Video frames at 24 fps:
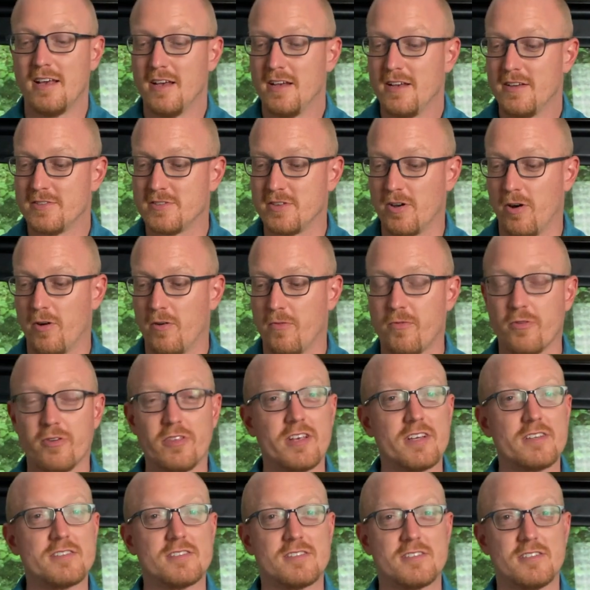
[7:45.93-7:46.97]
So for
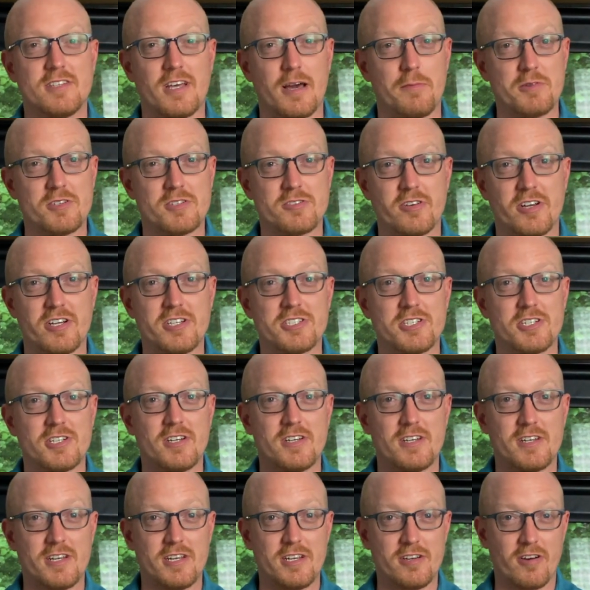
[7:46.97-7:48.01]
this demonstration,
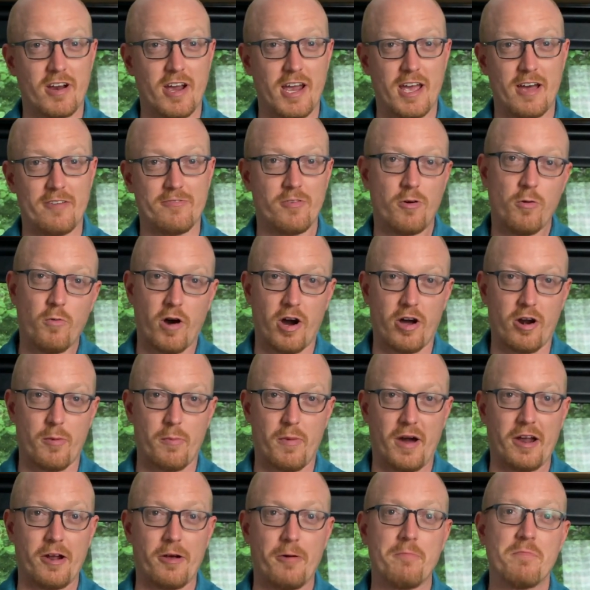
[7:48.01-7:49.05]
here I have a water
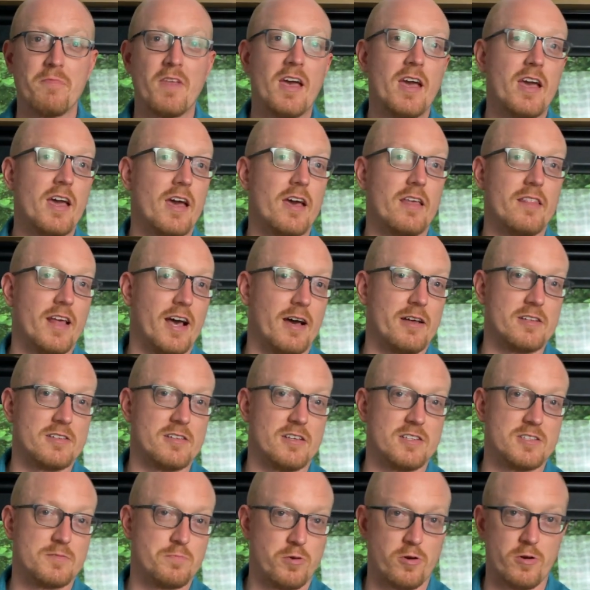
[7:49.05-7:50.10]
bottle, and that
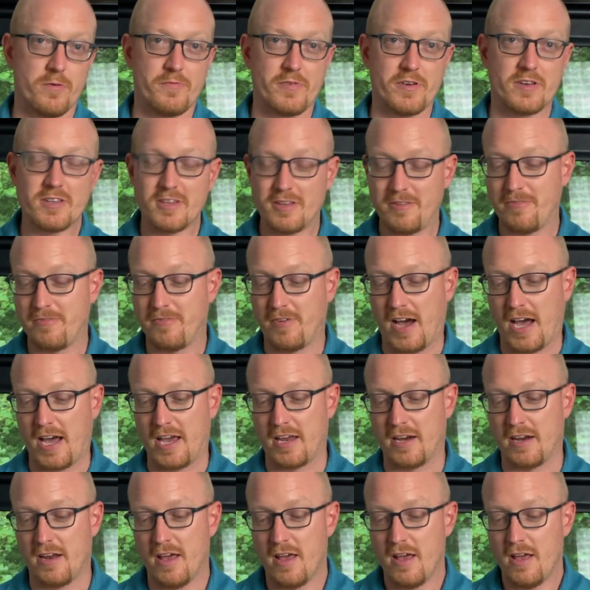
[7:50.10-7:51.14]
is perfectly
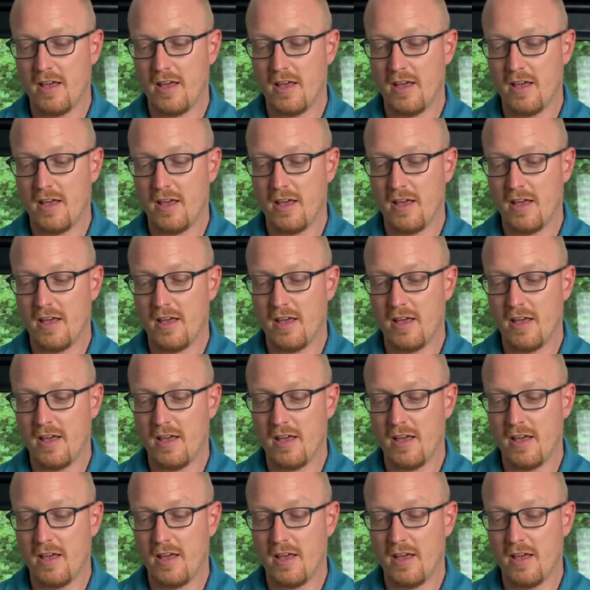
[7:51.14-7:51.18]
fine.